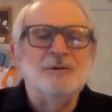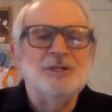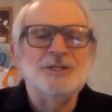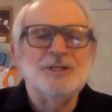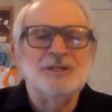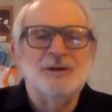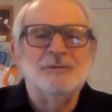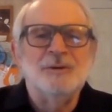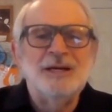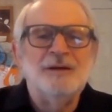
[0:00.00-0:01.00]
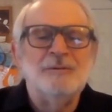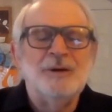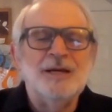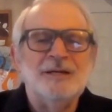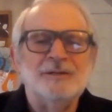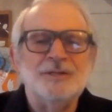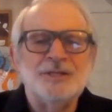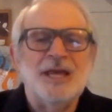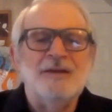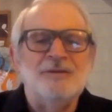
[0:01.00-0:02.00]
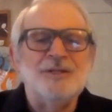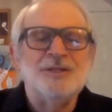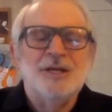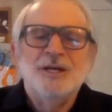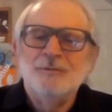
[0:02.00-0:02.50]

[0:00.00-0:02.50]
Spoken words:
just regular savings,